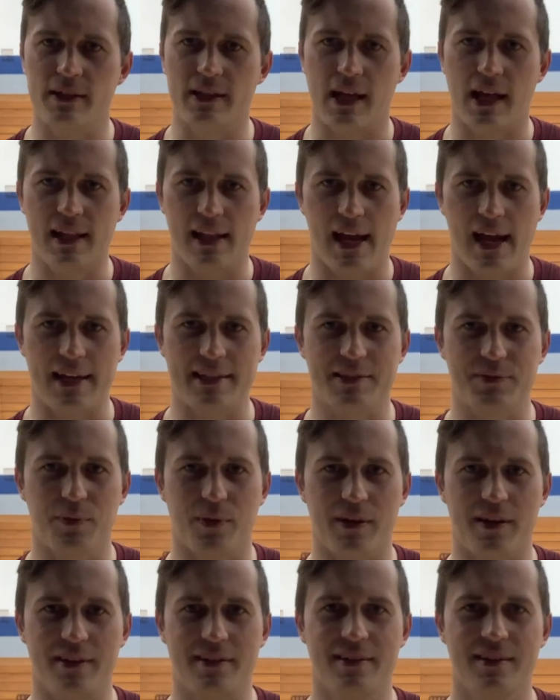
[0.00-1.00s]
that last
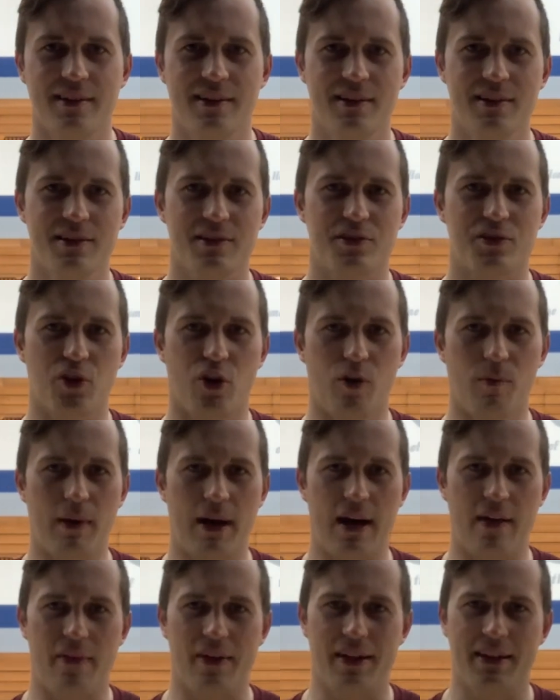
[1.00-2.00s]
one. Show them
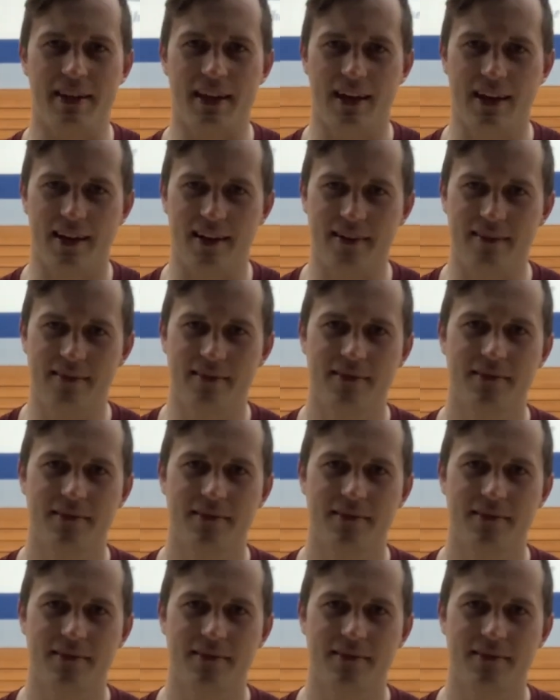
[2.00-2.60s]
how they did.